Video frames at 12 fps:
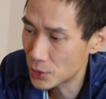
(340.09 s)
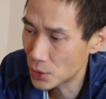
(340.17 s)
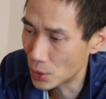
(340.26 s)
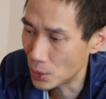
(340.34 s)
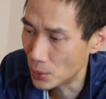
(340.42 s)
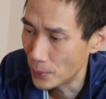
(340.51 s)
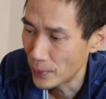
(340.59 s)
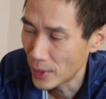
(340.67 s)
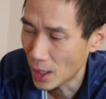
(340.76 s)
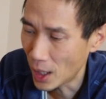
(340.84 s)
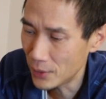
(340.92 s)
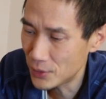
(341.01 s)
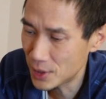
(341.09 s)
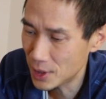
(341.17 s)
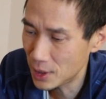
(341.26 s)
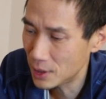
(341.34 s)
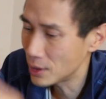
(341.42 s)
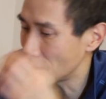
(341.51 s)
So I've
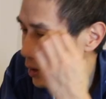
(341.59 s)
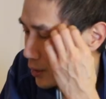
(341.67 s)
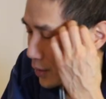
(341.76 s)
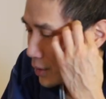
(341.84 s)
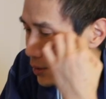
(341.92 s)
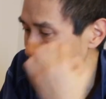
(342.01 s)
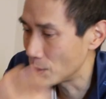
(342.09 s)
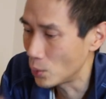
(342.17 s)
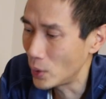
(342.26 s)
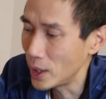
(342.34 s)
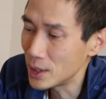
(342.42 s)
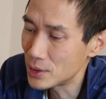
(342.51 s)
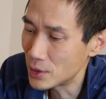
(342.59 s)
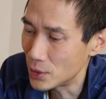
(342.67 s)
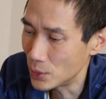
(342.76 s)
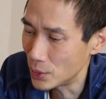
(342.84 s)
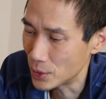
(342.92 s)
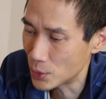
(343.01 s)
seen other ways to
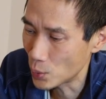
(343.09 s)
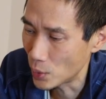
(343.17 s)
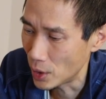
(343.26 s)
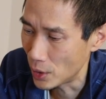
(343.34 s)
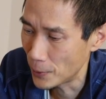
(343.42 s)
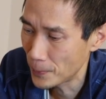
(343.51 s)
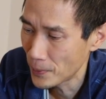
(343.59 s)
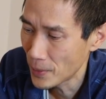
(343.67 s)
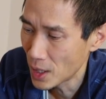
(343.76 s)
do this where